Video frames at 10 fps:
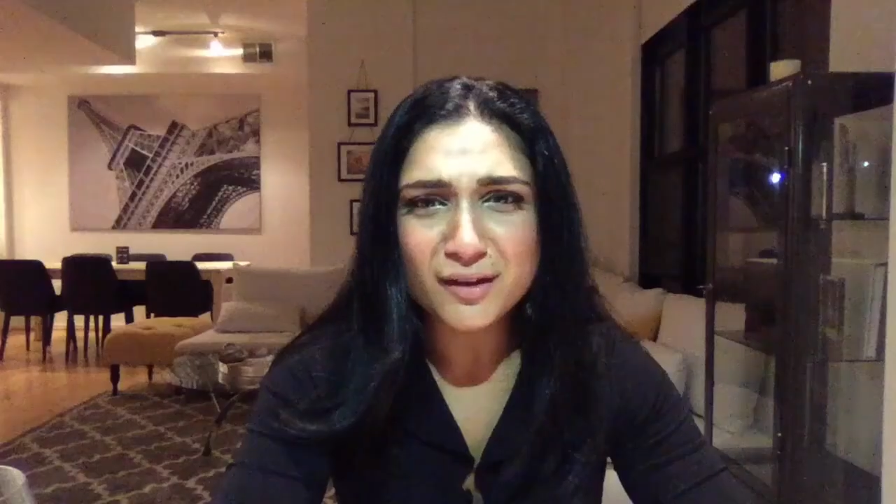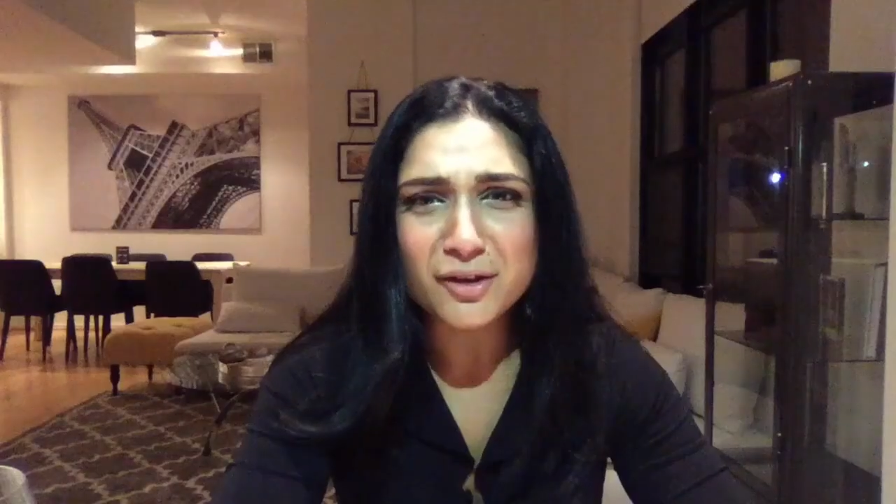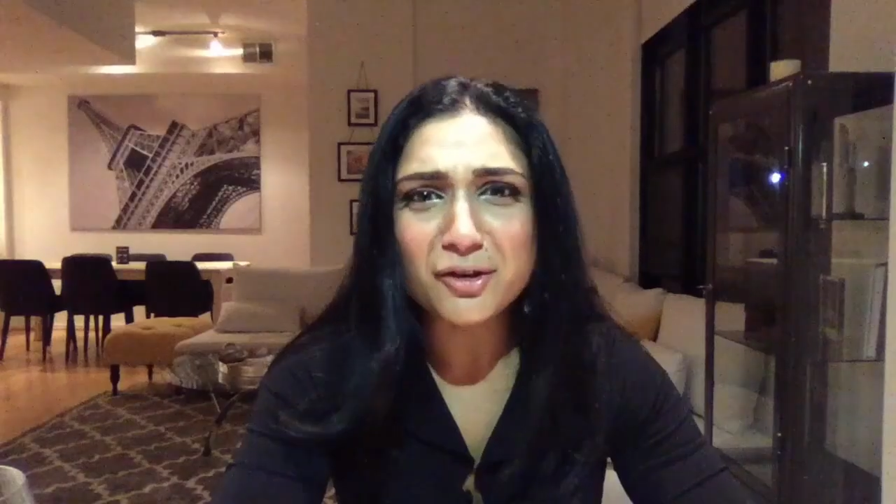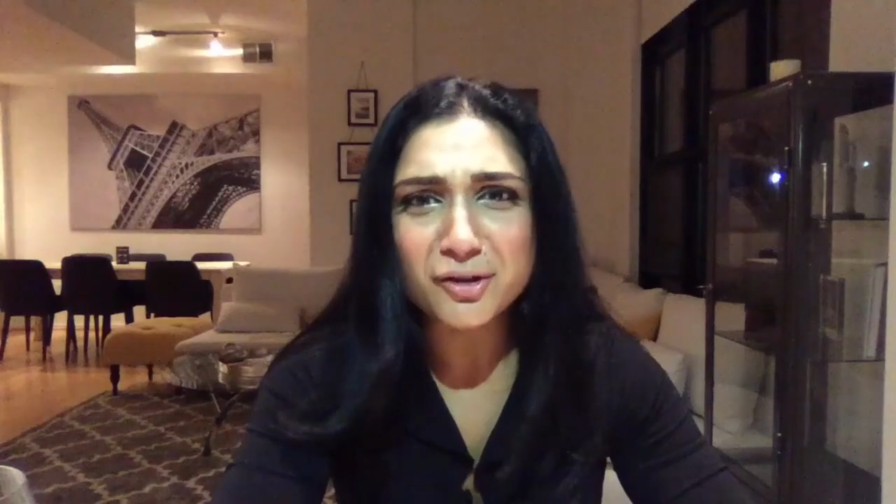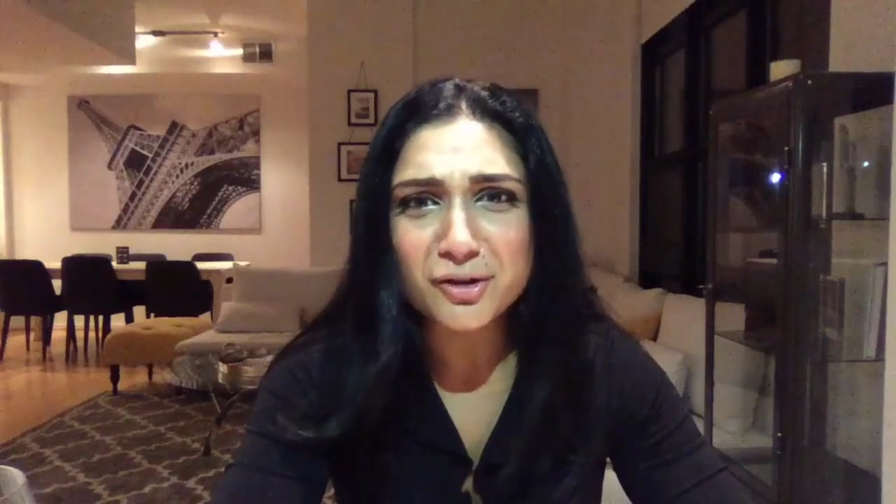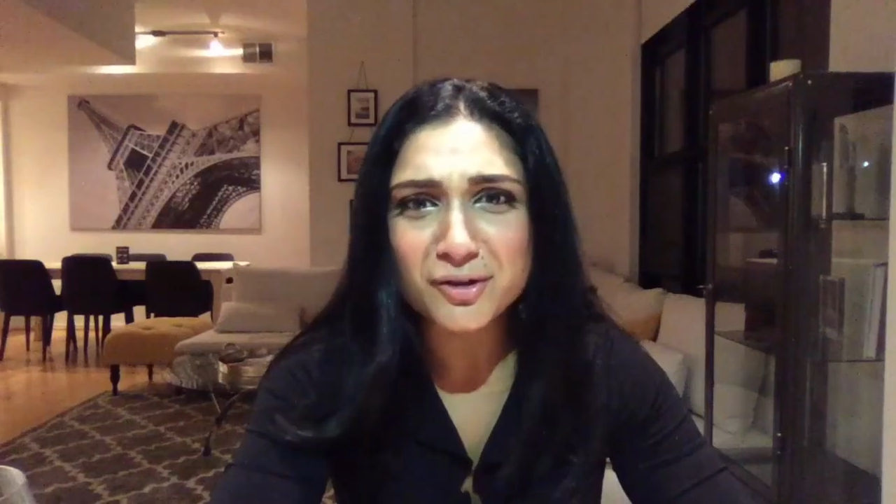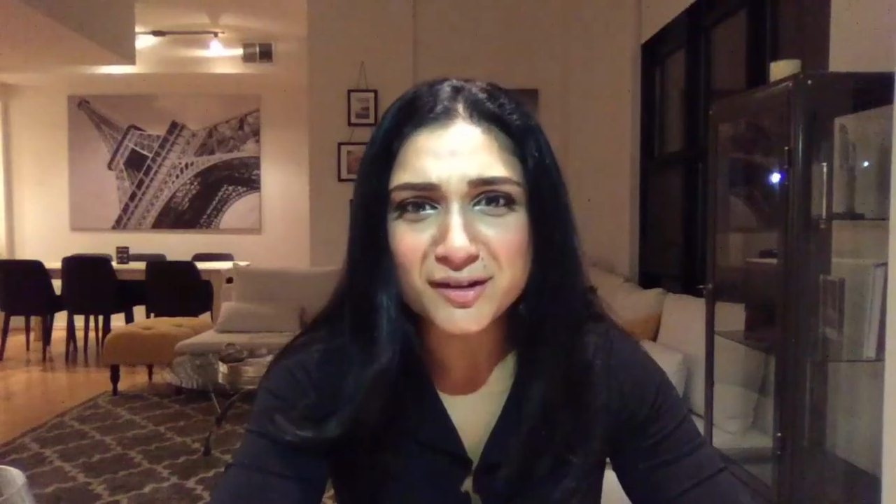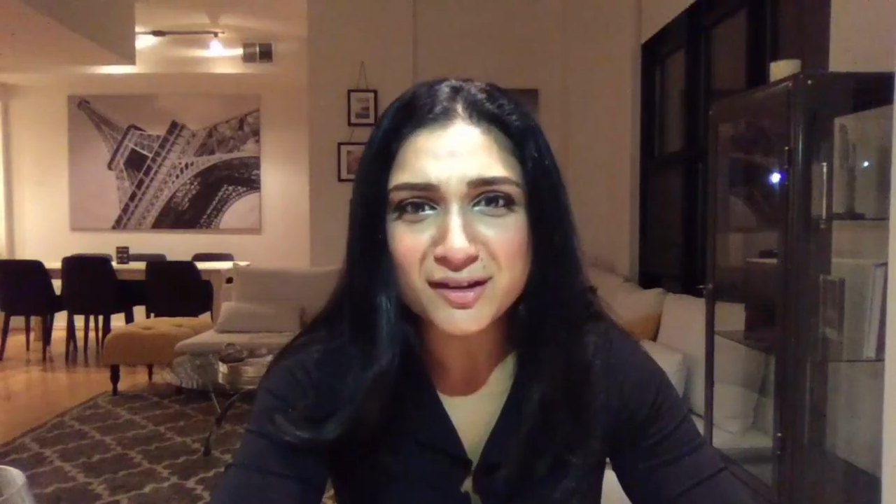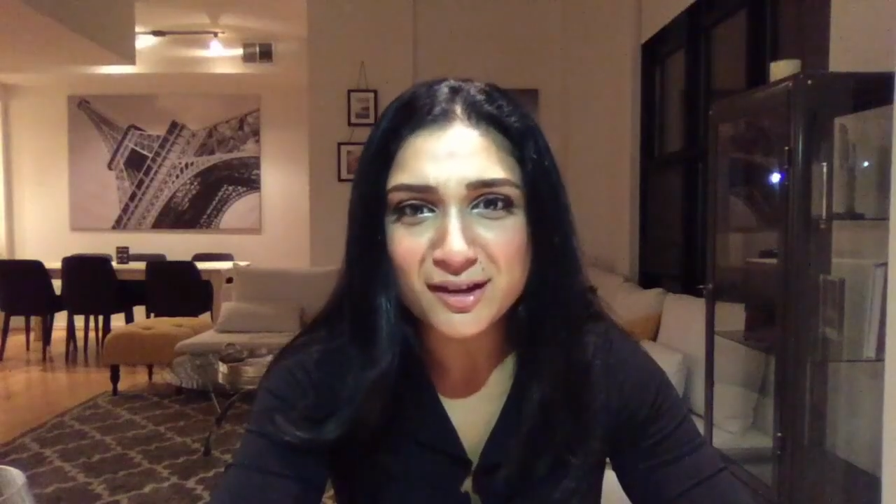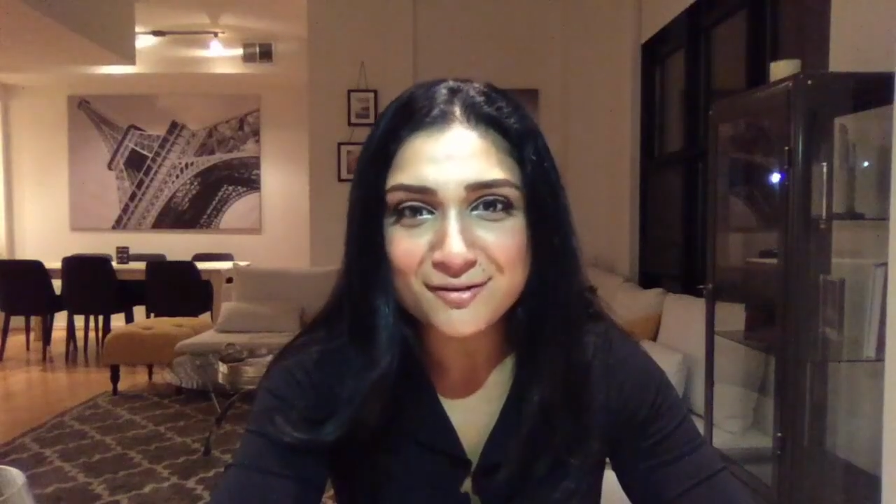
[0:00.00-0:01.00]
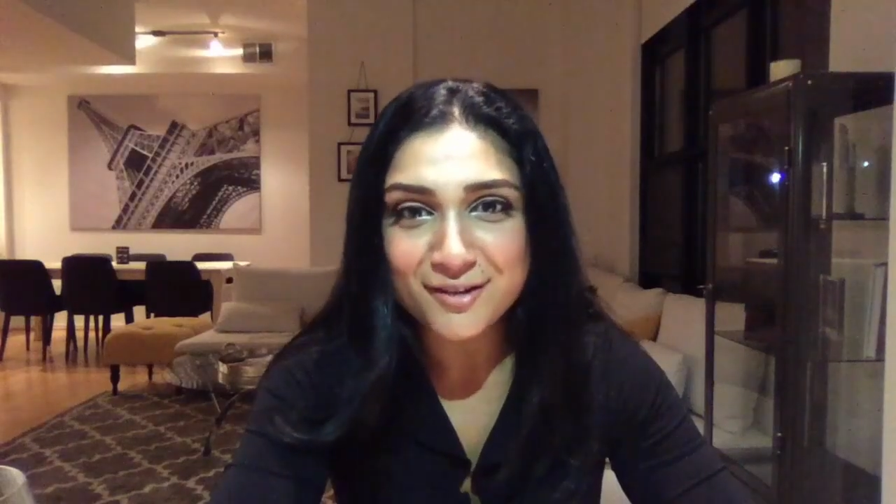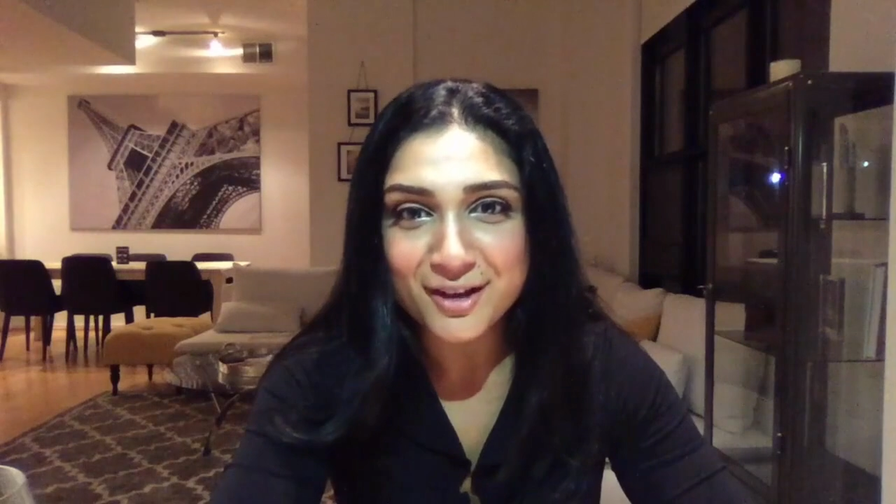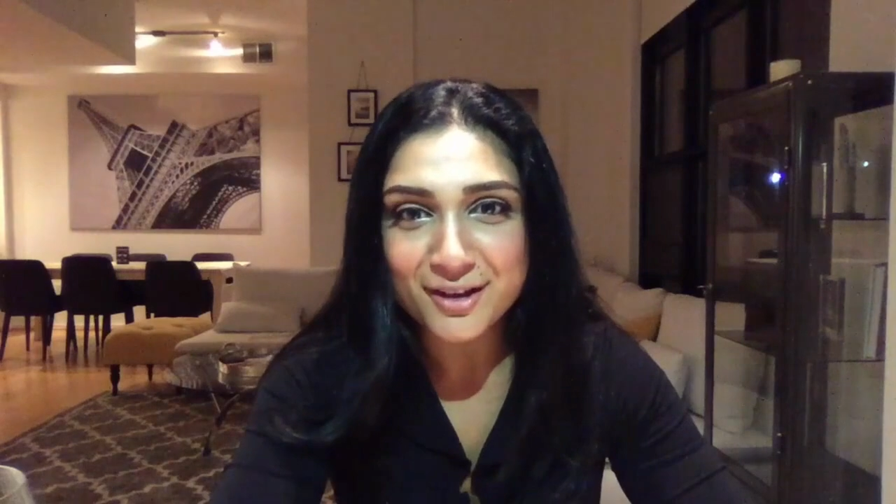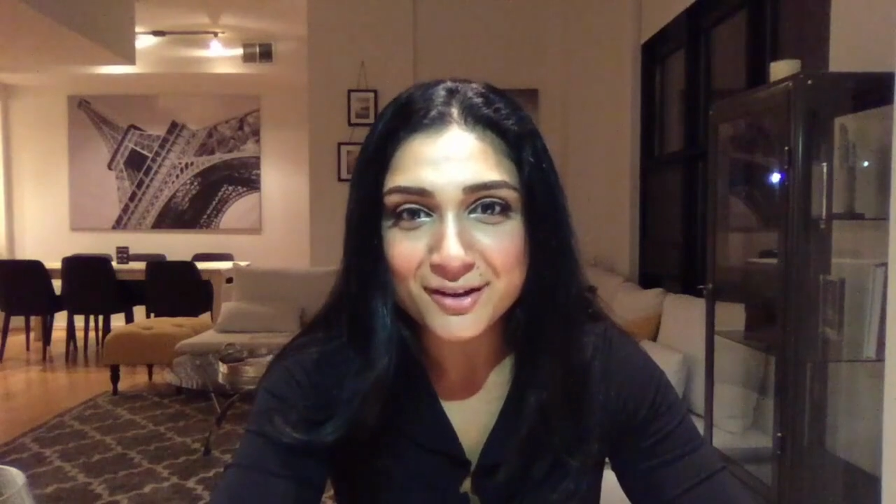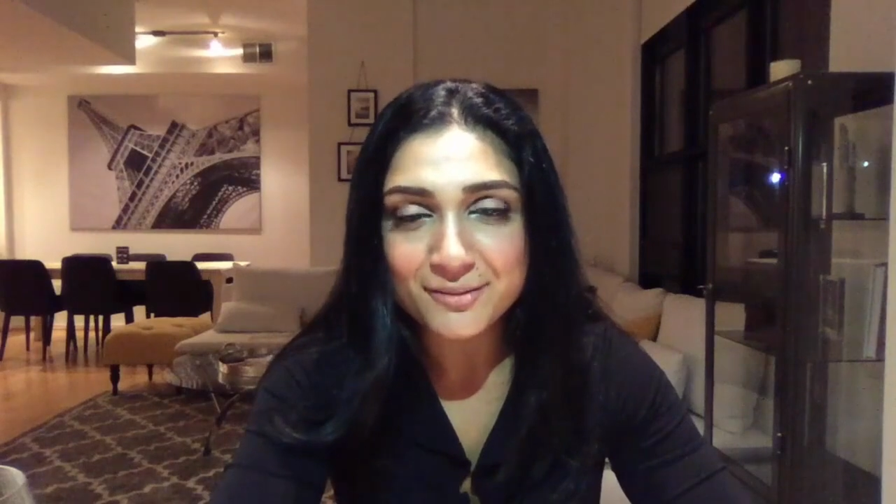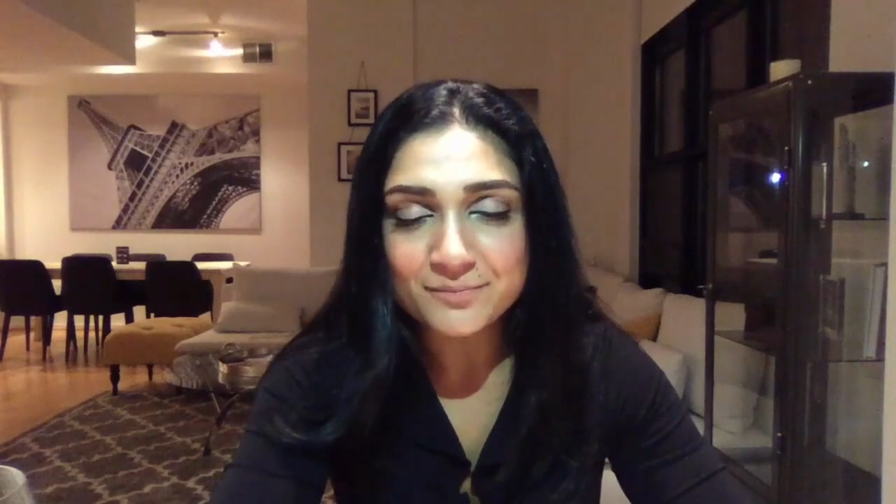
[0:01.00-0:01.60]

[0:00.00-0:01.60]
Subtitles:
like your uterus is on fire.